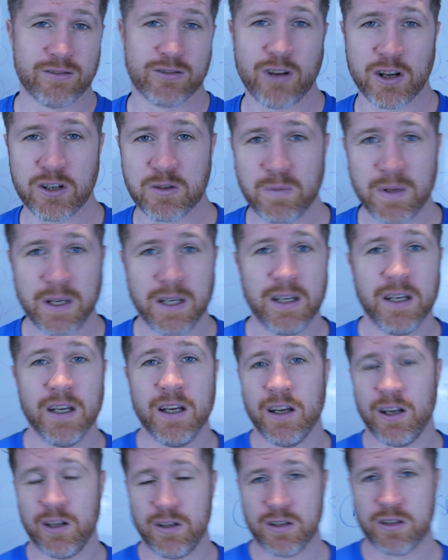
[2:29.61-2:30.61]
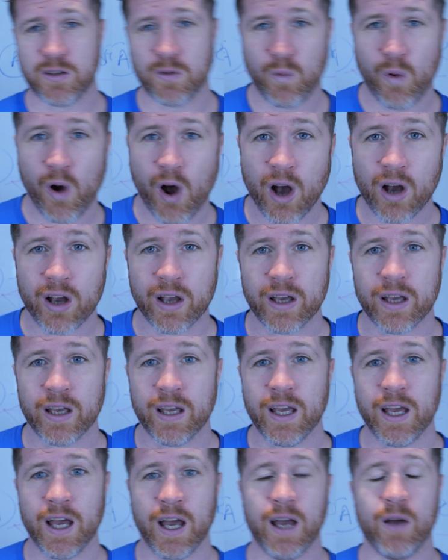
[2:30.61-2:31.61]
Trust me, I used to work
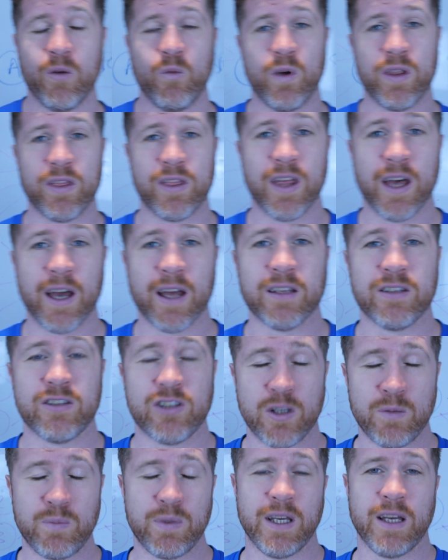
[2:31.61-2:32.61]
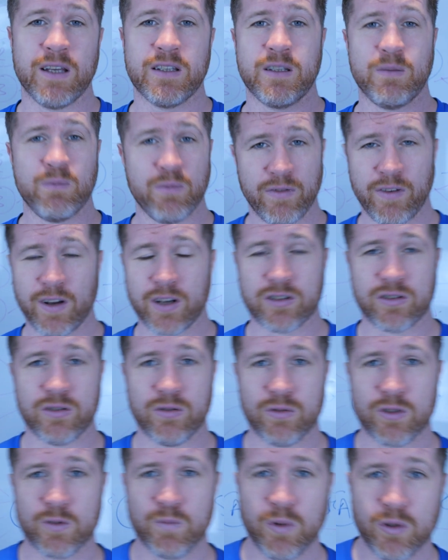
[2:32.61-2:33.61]
with that GPS in
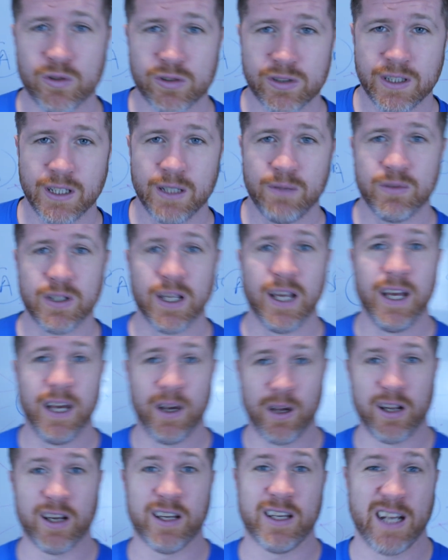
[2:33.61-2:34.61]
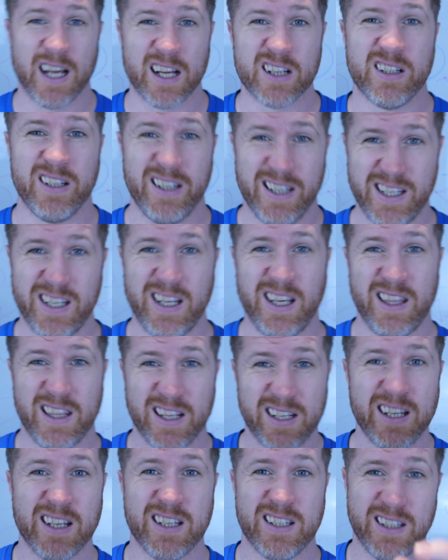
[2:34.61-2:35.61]
professional sports teams, and I could actually see the
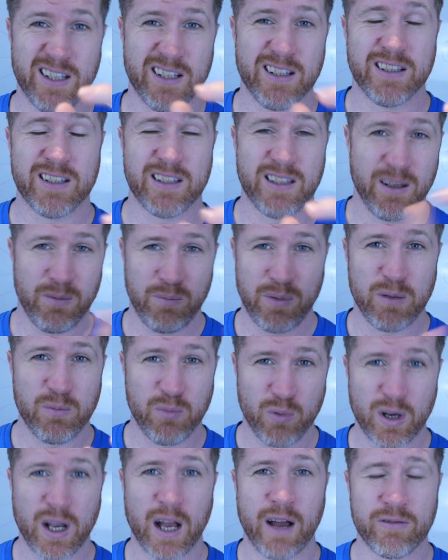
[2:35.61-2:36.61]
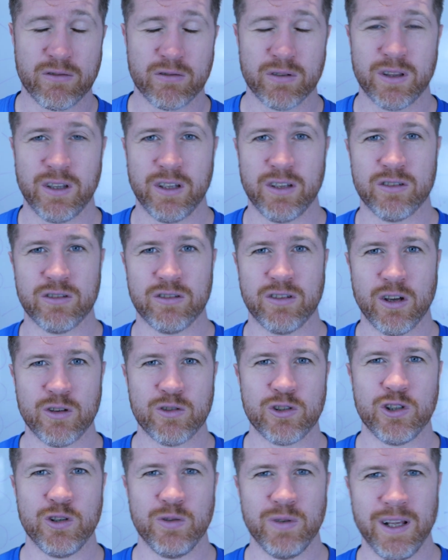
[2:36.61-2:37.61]
distance that people cover at
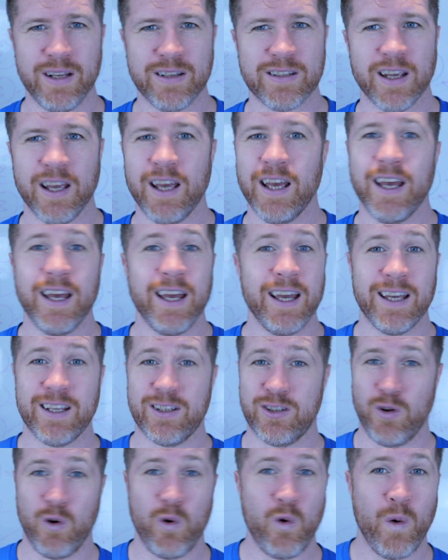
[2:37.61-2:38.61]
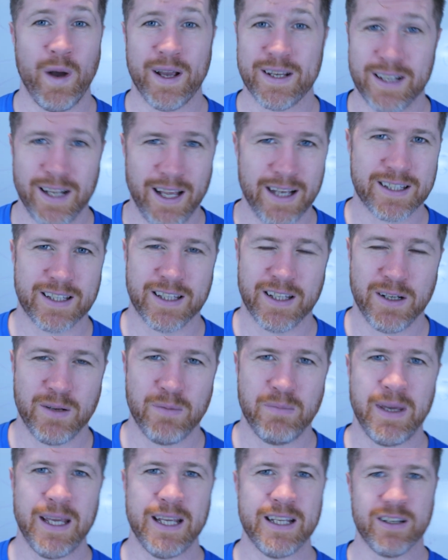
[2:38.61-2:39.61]
those units. It's always less than a
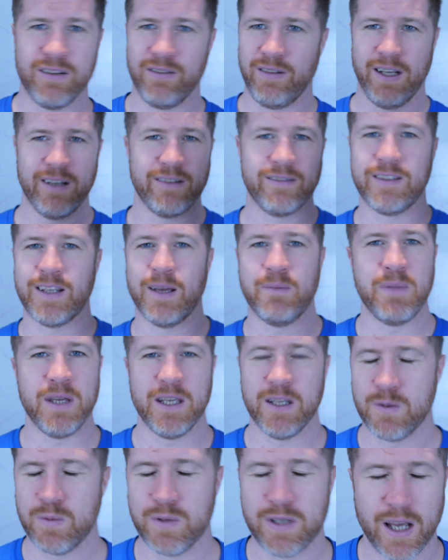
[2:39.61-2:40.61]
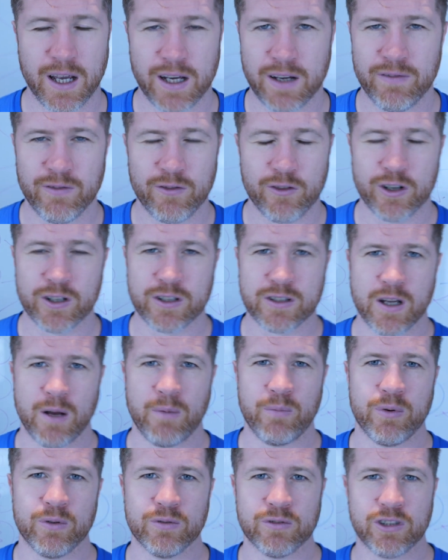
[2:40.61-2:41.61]
meter at 10 meters per second, for example.